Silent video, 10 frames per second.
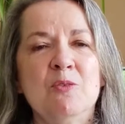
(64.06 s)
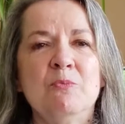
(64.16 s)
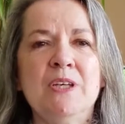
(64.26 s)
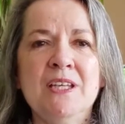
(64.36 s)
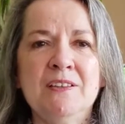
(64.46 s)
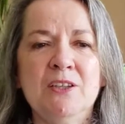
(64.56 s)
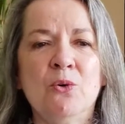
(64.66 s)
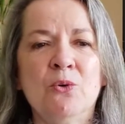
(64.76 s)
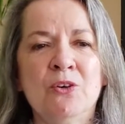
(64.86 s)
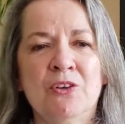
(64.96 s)
Being the
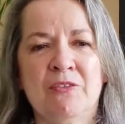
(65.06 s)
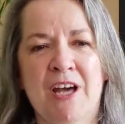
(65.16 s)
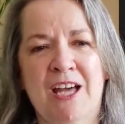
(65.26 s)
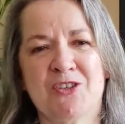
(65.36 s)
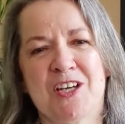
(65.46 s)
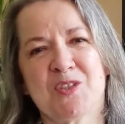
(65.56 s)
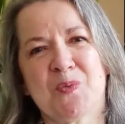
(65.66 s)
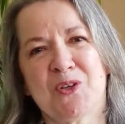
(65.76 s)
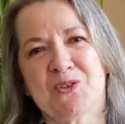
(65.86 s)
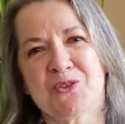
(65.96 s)
owner of Hatch House
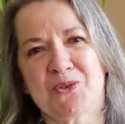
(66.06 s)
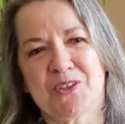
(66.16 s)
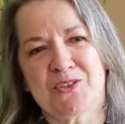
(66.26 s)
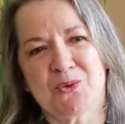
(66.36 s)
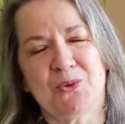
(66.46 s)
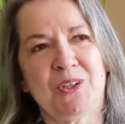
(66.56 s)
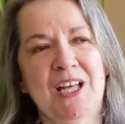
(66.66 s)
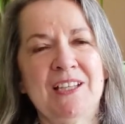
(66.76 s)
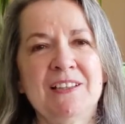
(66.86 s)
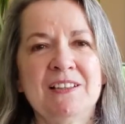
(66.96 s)
Montessori School
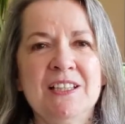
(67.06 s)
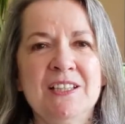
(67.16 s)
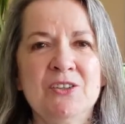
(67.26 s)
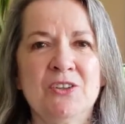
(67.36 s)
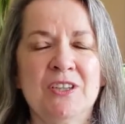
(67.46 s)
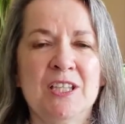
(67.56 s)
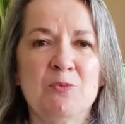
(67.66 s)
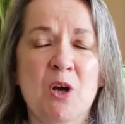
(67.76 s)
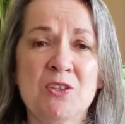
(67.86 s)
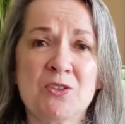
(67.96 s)
and the leader in
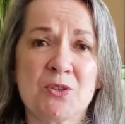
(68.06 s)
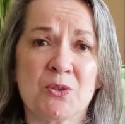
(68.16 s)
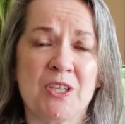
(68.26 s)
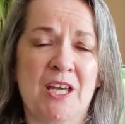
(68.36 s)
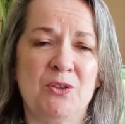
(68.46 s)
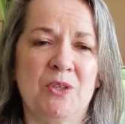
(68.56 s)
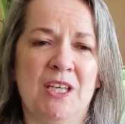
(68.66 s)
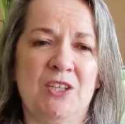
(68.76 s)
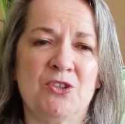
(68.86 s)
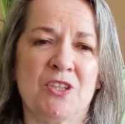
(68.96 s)
Montessori
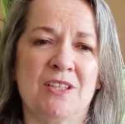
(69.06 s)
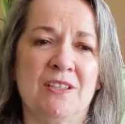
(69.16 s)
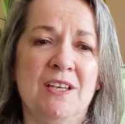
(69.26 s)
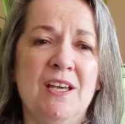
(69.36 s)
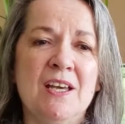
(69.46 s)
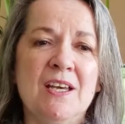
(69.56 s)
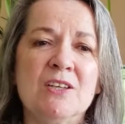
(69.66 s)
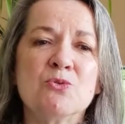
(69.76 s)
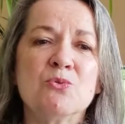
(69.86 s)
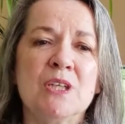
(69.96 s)
education
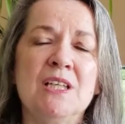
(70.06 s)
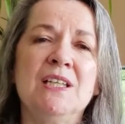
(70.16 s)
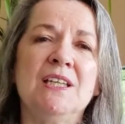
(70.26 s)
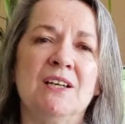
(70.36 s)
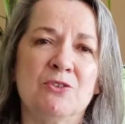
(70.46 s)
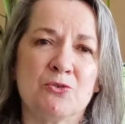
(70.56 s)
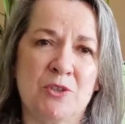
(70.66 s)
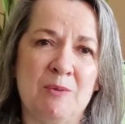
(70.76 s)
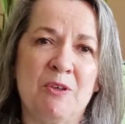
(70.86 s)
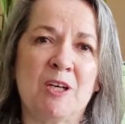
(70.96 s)
is really a
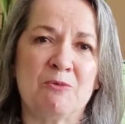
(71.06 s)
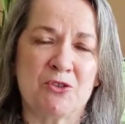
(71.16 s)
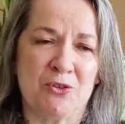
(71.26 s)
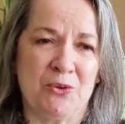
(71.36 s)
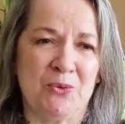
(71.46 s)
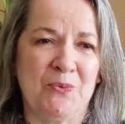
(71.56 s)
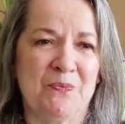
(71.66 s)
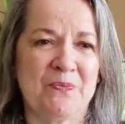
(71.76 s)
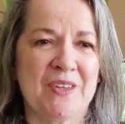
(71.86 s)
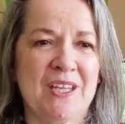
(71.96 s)
dream come true.
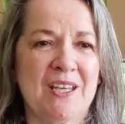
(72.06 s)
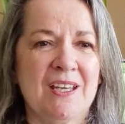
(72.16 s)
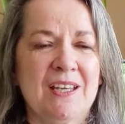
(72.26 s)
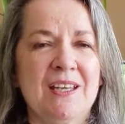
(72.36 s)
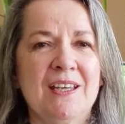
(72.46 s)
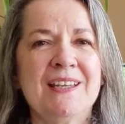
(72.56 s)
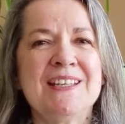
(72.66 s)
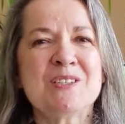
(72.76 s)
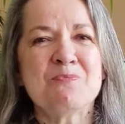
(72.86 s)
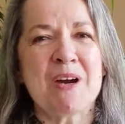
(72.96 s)
It
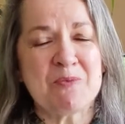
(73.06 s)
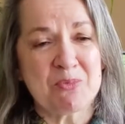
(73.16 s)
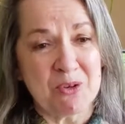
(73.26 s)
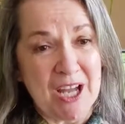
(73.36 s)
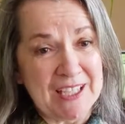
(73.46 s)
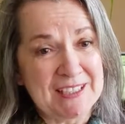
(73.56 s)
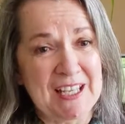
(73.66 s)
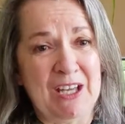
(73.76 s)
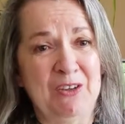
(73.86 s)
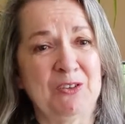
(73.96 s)
is my pride
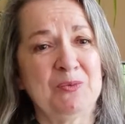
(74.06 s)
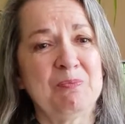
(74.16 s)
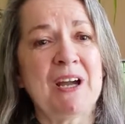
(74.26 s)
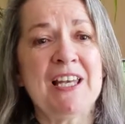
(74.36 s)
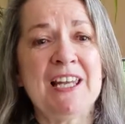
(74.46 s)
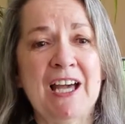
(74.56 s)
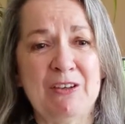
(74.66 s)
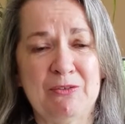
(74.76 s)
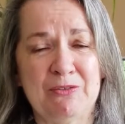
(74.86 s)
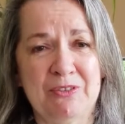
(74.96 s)
now, my
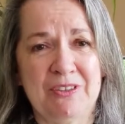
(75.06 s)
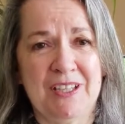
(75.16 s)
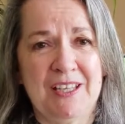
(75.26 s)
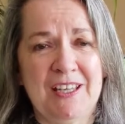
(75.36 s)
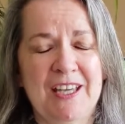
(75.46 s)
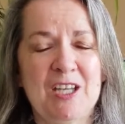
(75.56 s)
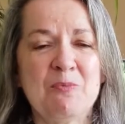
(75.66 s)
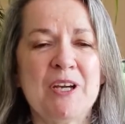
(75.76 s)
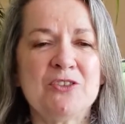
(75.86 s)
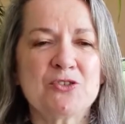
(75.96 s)
life, and
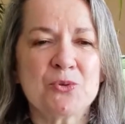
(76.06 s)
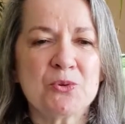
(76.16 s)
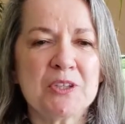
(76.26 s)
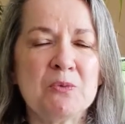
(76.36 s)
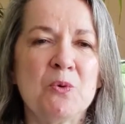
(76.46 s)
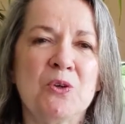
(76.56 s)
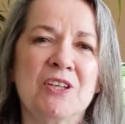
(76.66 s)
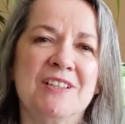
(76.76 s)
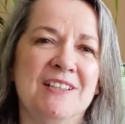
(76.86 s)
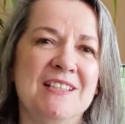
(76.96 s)
my true
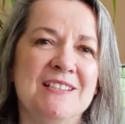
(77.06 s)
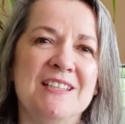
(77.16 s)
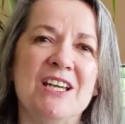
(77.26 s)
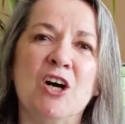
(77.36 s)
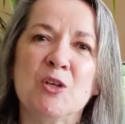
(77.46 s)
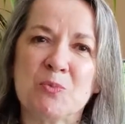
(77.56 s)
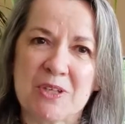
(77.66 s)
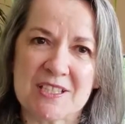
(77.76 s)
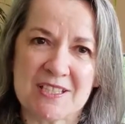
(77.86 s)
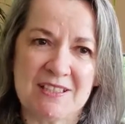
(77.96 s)
reward is the
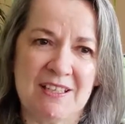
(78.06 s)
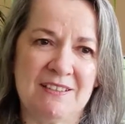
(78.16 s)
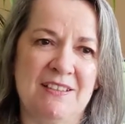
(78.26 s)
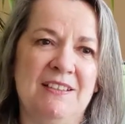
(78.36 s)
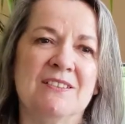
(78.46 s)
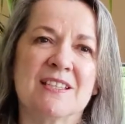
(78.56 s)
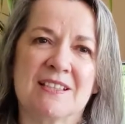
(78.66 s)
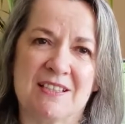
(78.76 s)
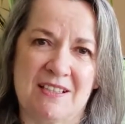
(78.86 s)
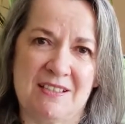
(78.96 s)
unprecedented
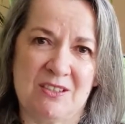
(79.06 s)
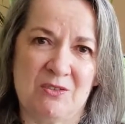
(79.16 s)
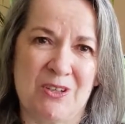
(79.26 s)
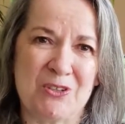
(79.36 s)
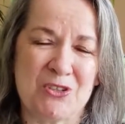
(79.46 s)
successes of our